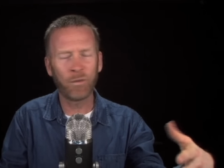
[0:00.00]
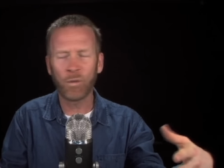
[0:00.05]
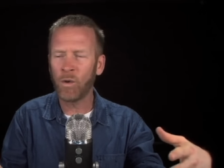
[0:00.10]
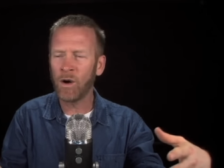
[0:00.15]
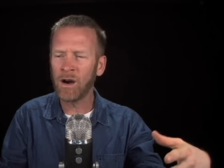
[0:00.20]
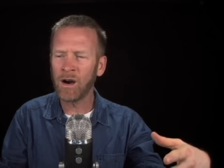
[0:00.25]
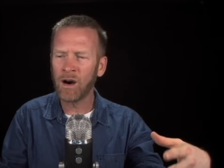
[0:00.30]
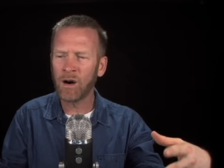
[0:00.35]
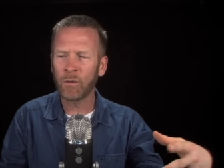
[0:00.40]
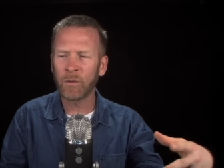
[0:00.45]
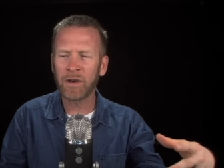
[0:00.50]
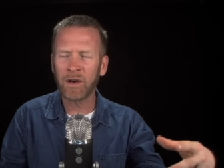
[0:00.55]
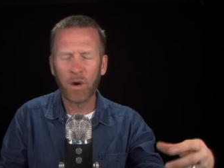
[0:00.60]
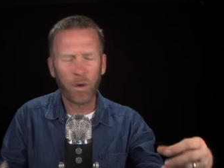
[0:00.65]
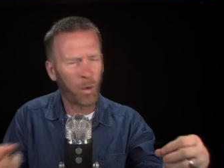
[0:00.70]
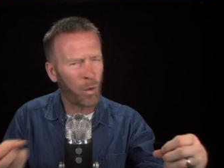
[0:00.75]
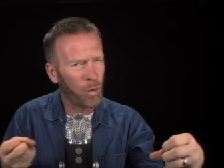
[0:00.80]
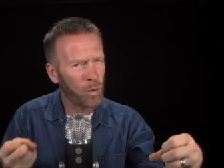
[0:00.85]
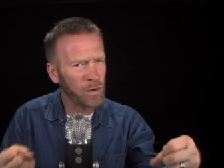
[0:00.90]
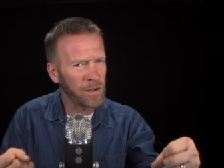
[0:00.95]
What are we
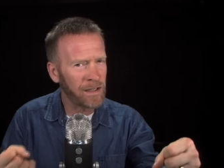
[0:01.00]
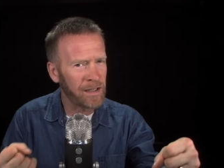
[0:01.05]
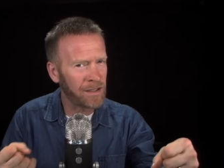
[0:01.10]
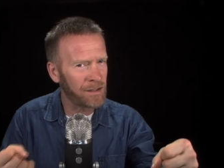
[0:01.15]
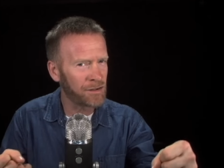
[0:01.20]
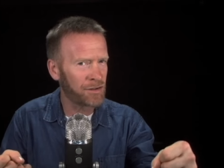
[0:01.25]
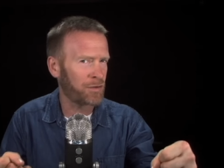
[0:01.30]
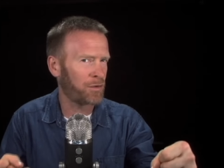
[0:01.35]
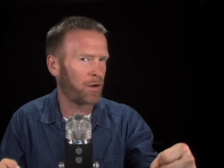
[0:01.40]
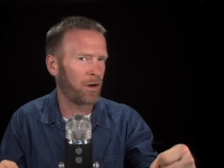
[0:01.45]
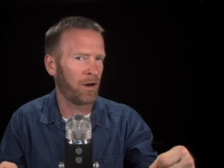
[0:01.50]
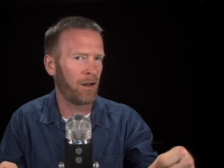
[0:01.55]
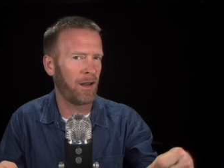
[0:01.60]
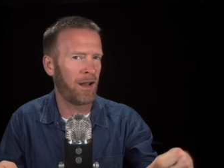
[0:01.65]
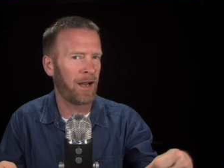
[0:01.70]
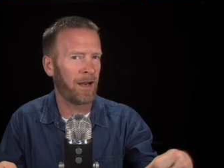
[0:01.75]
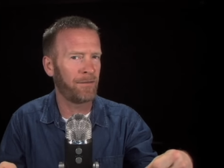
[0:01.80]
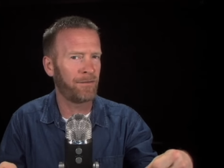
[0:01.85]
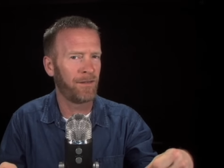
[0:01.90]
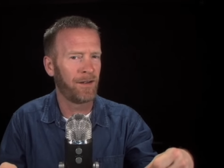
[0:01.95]
holding into our
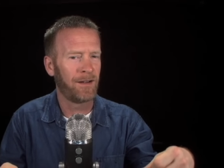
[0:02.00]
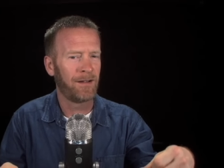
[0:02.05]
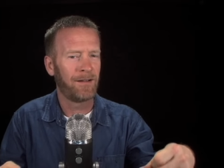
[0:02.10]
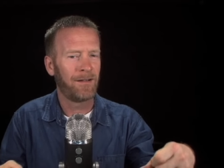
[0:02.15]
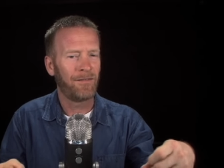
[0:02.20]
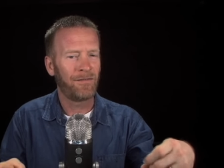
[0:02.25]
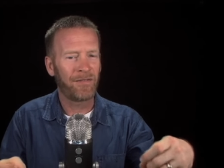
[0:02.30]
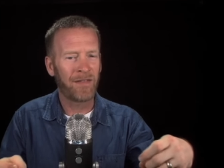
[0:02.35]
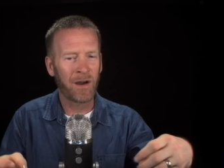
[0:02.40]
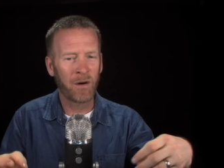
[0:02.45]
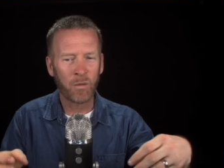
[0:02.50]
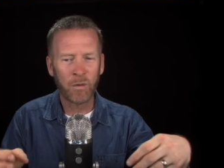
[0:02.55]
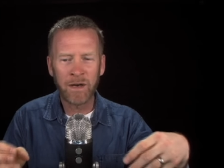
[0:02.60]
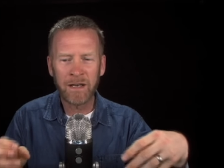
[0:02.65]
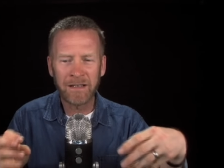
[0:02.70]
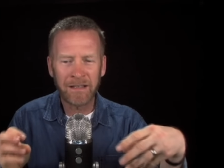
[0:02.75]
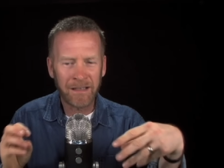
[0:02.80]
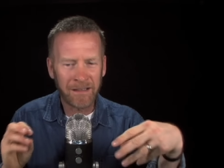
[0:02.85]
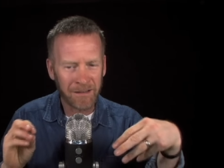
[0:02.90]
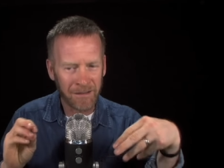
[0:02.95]
life that
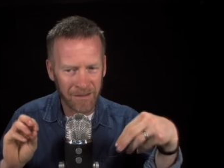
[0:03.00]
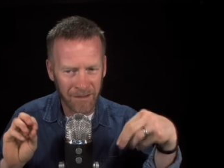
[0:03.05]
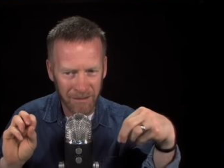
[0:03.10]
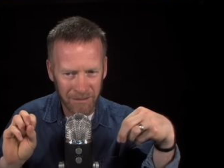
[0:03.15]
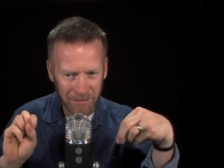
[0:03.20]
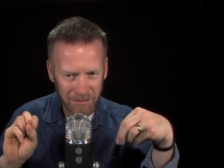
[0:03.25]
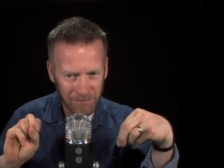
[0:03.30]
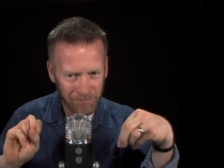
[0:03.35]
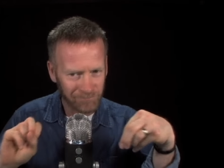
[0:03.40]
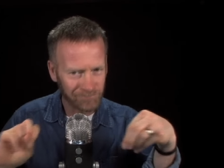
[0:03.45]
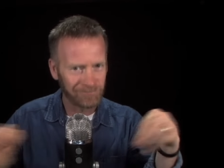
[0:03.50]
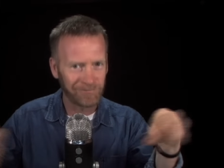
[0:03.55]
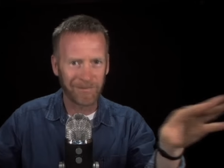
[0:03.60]
we need to just